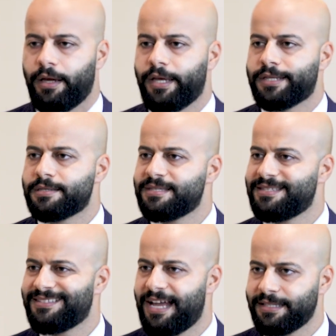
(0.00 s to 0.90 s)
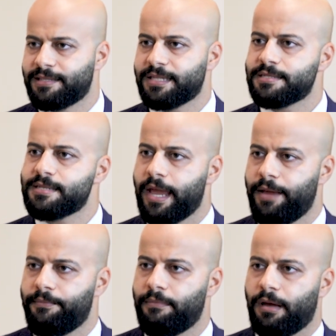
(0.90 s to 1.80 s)
it's not the
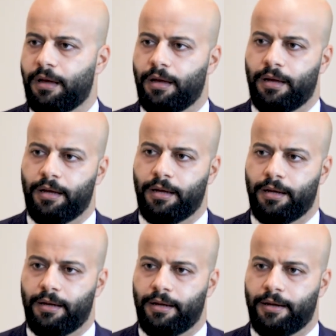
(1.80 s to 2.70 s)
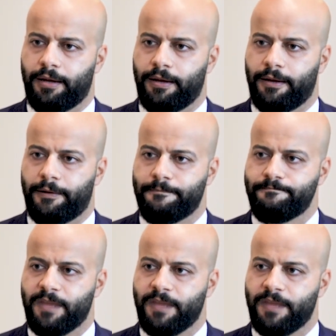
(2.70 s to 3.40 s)
same uh,